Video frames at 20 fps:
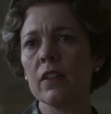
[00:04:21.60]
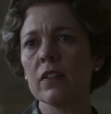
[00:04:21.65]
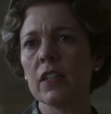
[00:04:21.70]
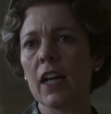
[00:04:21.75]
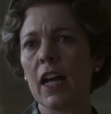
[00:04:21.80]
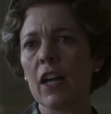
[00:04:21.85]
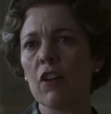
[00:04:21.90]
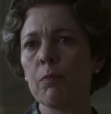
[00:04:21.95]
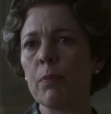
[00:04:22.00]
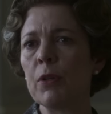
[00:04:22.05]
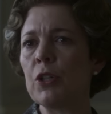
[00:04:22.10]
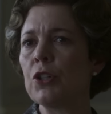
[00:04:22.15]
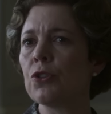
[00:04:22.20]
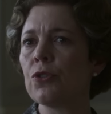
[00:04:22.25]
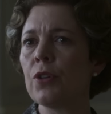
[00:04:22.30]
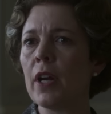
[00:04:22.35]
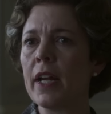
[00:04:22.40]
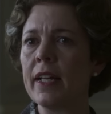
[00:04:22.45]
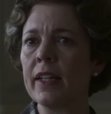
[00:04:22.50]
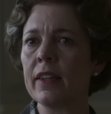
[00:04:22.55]
that I have
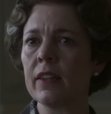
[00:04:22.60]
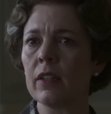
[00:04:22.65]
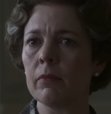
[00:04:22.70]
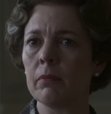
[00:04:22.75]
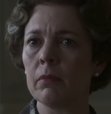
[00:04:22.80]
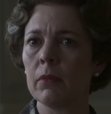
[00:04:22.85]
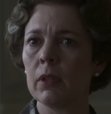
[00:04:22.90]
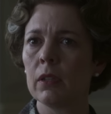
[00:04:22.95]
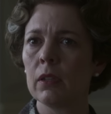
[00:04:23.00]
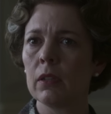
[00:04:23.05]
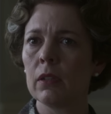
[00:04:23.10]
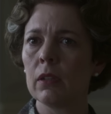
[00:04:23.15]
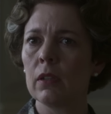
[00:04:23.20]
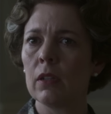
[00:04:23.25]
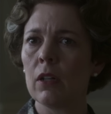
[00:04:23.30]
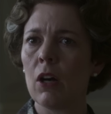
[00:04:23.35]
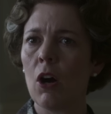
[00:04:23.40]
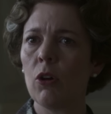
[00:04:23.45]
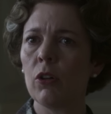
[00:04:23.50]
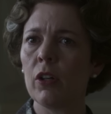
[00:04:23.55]
betrayed them
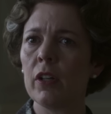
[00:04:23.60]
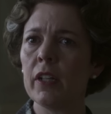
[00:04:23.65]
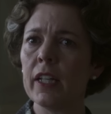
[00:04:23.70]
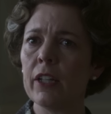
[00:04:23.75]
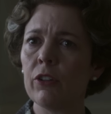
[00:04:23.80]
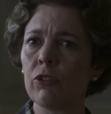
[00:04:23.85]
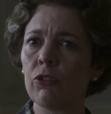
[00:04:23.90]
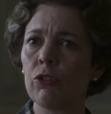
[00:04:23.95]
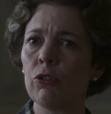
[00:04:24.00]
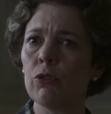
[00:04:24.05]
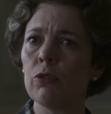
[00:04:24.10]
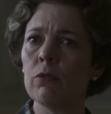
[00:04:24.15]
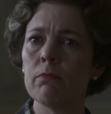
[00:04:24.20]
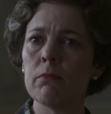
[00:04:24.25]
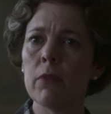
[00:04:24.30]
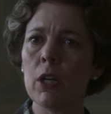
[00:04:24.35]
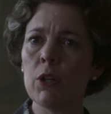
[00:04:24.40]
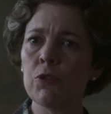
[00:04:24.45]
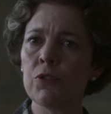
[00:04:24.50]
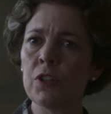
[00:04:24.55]
on an issue
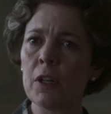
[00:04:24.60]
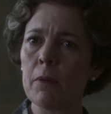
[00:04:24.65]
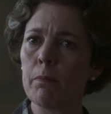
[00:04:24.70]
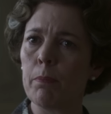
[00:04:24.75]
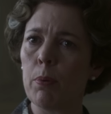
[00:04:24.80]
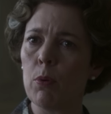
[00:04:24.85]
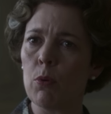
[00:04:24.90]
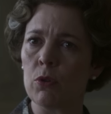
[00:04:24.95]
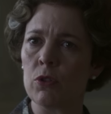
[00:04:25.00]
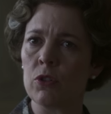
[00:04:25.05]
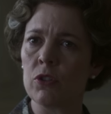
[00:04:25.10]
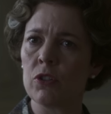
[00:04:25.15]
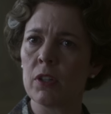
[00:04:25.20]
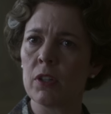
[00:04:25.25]
most important